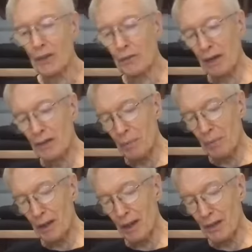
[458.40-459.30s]
interesting
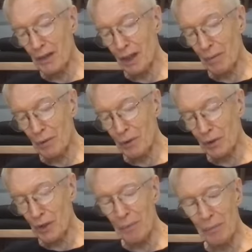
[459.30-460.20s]
because um, what you
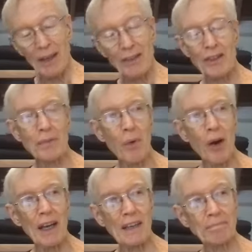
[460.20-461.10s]
say, because this
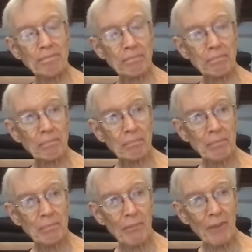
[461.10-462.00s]
morning,
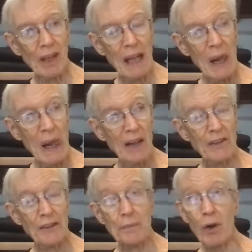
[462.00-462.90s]

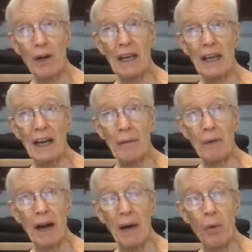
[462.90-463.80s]
this morning
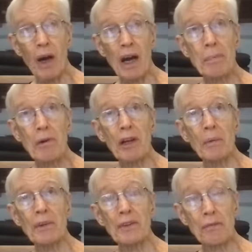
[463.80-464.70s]
um, I woke up early
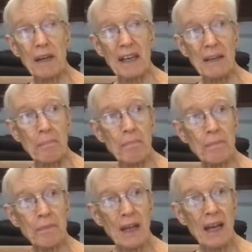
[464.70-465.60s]
with a dream
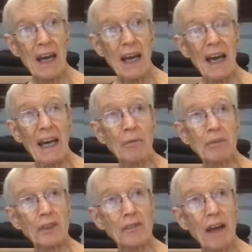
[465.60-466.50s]
and it
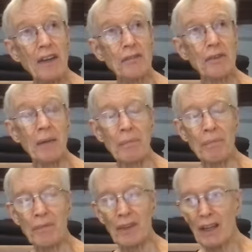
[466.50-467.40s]
was a strange dream.
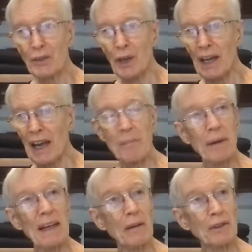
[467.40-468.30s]
So I lay in
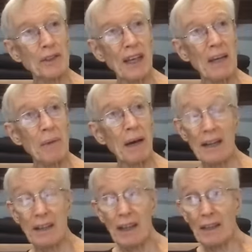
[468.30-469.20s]
bed and I was thinking about
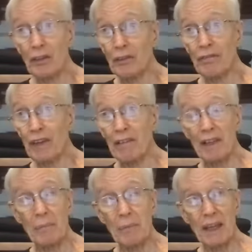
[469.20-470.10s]
it, and I couldn't figure
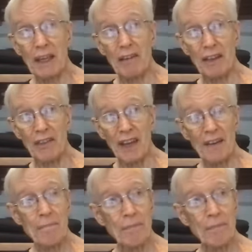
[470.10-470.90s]
any meaning or anything.